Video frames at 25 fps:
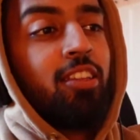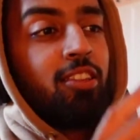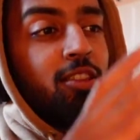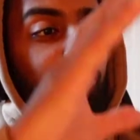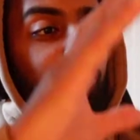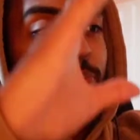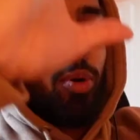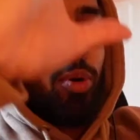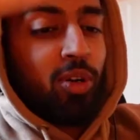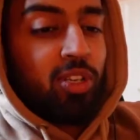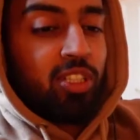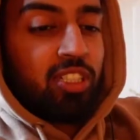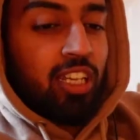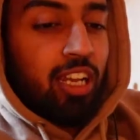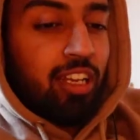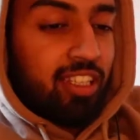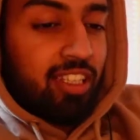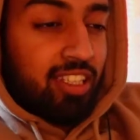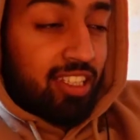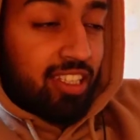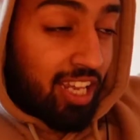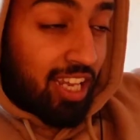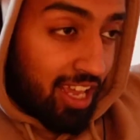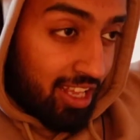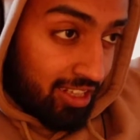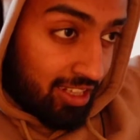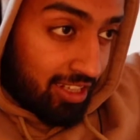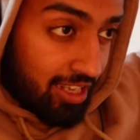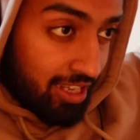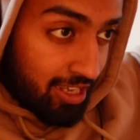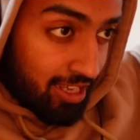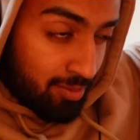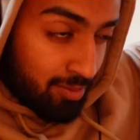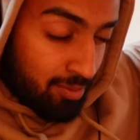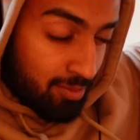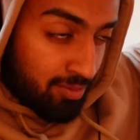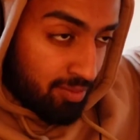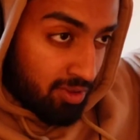The books I'd tell
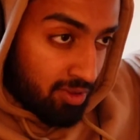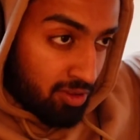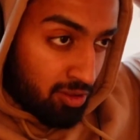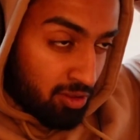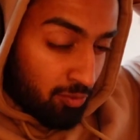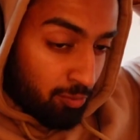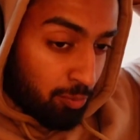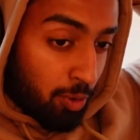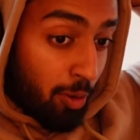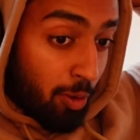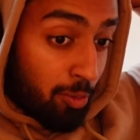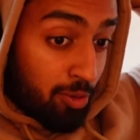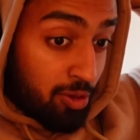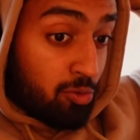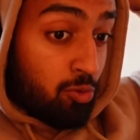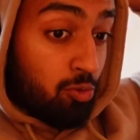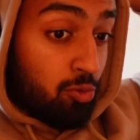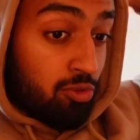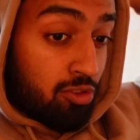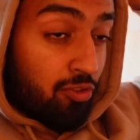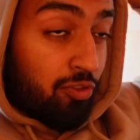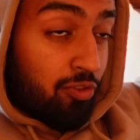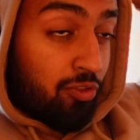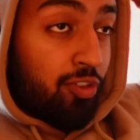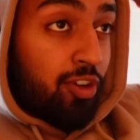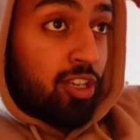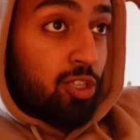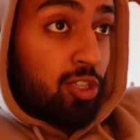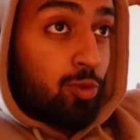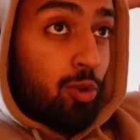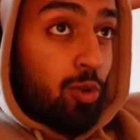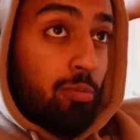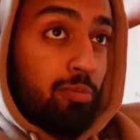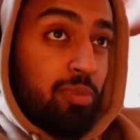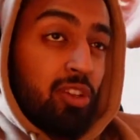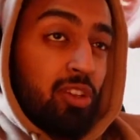him, probably the first one,